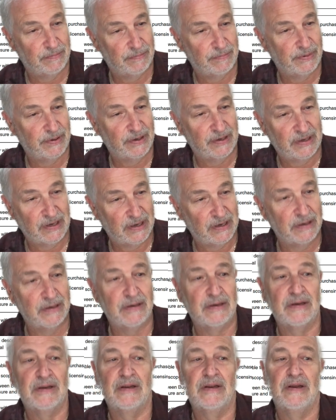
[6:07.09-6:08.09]
But again,
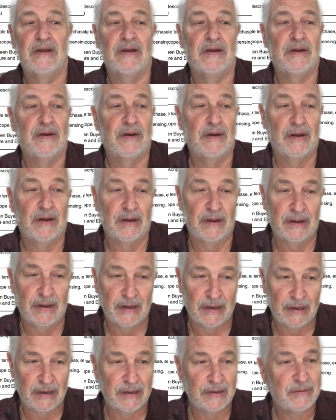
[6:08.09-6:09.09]

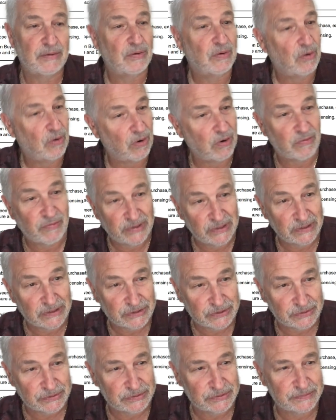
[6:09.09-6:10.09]
all realtors.